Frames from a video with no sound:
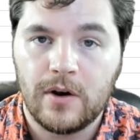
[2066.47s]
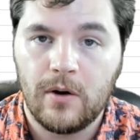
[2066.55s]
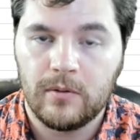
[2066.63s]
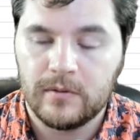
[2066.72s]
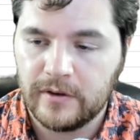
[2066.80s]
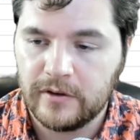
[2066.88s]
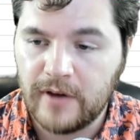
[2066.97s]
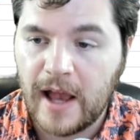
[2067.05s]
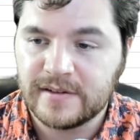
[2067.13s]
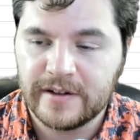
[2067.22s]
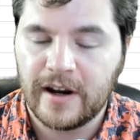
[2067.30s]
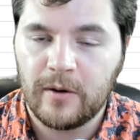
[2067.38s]
So the
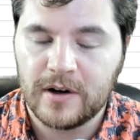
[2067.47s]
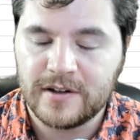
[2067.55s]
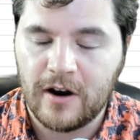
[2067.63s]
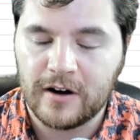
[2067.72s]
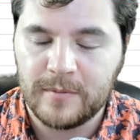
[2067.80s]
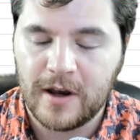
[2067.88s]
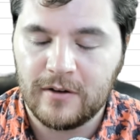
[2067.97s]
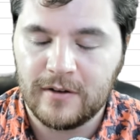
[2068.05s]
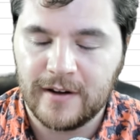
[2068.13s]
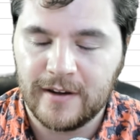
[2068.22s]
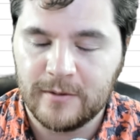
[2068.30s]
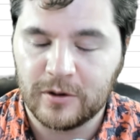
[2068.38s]
last thing I want to talk
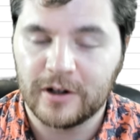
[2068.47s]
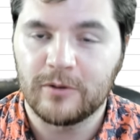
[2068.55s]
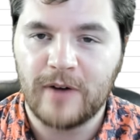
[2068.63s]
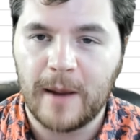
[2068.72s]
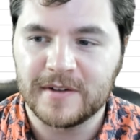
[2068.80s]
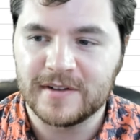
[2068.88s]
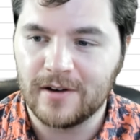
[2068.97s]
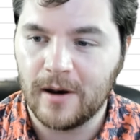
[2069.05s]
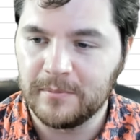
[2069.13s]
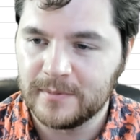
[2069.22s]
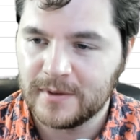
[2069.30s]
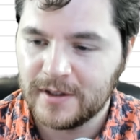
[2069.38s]
about, and then we're going to wrap this
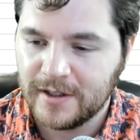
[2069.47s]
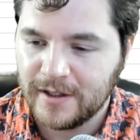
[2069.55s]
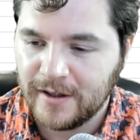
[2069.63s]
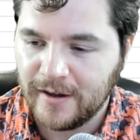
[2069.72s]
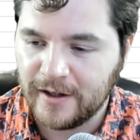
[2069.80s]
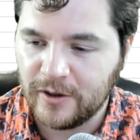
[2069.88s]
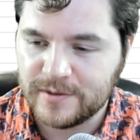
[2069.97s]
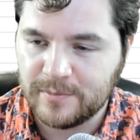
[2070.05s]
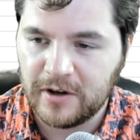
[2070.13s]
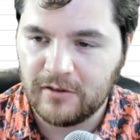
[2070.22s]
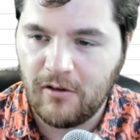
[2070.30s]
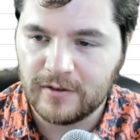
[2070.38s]
up, I know it's
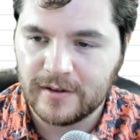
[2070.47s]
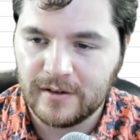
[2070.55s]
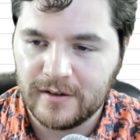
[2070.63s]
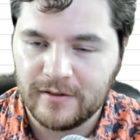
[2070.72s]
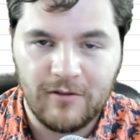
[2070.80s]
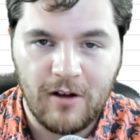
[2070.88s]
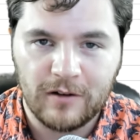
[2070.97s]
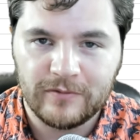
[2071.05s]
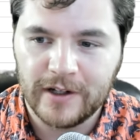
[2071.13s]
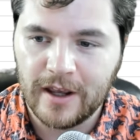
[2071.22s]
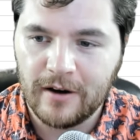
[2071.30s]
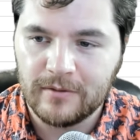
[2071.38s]
been a long
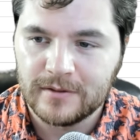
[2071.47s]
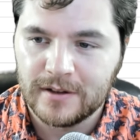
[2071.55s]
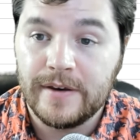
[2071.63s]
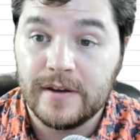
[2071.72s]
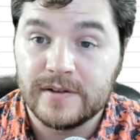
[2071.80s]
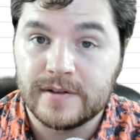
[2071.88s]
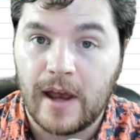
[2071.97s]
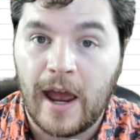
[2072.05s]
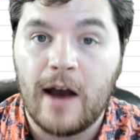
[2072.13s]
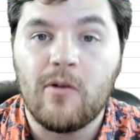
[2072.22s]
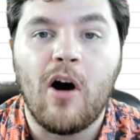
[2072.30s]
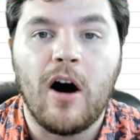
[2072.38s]
video, is
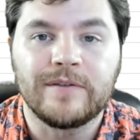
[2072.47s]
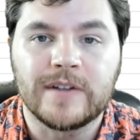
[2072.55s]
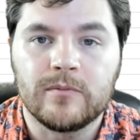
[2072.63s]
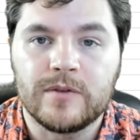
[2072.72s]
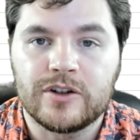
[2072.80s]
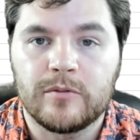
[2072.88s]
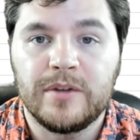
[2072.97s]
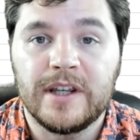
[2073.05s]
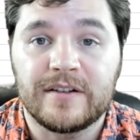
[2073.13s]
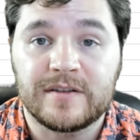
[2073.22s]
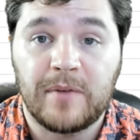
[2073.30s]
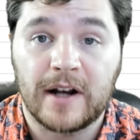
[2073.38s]
how often we should
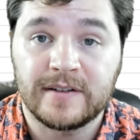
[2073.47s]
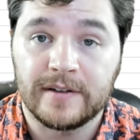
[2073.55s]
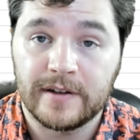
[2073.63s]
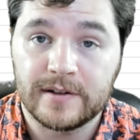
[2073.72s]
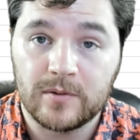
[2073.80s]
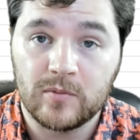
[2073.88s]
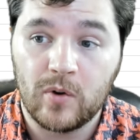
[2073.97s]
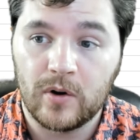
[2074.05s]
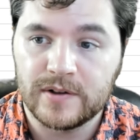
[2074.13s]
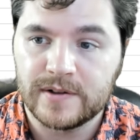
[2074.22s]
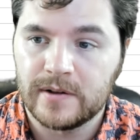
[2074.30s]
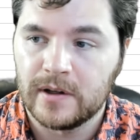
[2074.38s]
be expecting these
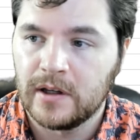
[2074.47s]
rewards.